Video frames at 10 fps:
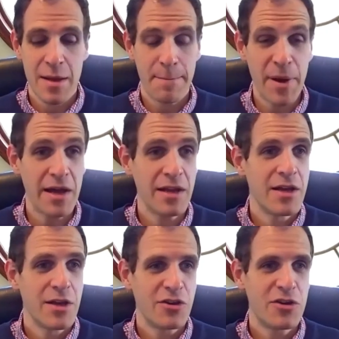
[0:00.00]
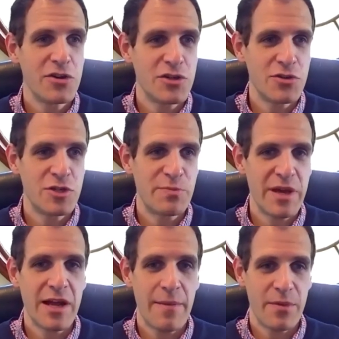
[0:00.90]
But could you
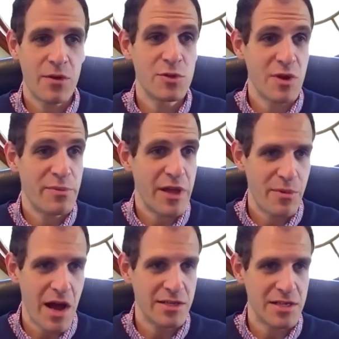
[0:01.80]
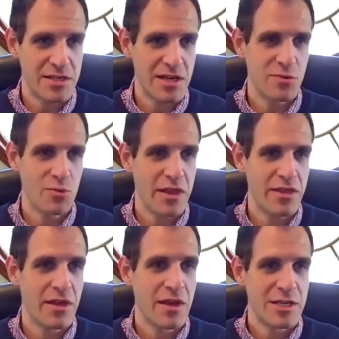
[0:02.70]
speed up those replay processes with
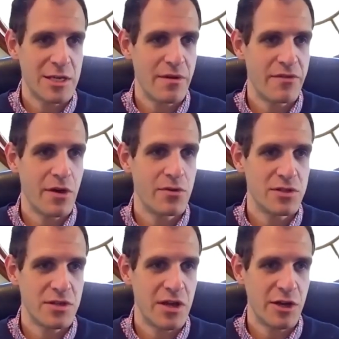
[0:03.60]
some of those,